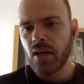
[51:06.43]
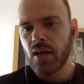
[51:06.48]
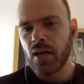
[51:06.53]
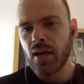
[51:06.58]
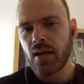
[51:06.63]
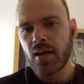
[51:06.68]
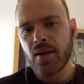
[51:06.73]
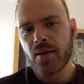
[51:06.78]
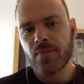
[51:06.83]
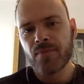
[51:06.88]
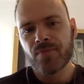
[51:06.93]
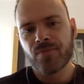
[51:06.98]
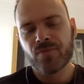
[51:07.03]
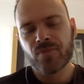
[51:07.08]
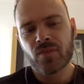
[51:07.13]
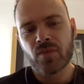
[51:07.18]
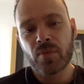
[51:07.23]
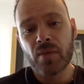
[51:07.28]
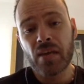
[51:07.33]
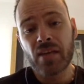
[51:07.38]

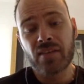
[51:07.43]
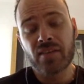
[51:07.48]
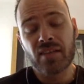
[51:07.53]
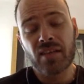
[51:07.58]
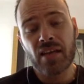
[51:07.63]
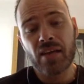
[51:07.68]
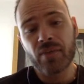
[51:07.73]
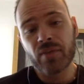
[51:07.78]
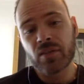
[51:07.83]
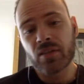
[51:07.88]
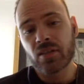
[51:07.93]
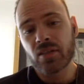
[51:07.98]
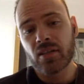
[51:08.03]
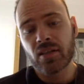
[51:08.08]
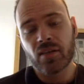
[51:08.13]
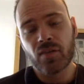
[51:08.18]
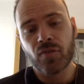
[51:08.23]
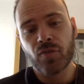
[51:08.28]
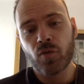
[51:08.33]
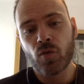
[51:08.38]
To be honest, I haven't done
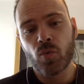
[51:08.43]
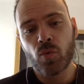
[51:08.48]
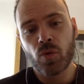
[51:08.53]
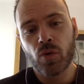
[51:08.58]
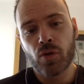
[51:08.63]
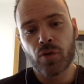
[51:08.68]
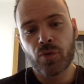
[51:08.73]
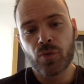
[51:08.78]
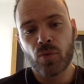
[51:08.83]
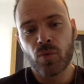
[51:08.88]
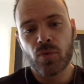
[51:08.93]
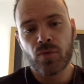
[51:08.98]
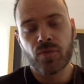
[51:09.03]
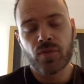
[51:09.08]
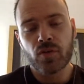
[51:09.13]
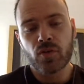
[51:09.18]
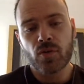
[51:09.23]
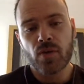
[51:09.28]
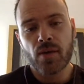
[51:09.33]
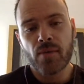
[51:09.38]
like a full walkthrough
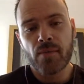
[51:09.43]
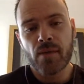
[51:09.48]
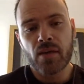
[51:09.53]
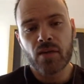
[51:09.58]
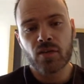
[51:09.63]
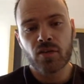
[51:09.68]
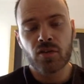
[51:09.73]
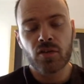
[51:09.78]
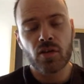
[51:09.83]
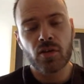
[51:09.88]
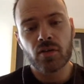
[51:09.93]
of the tram managers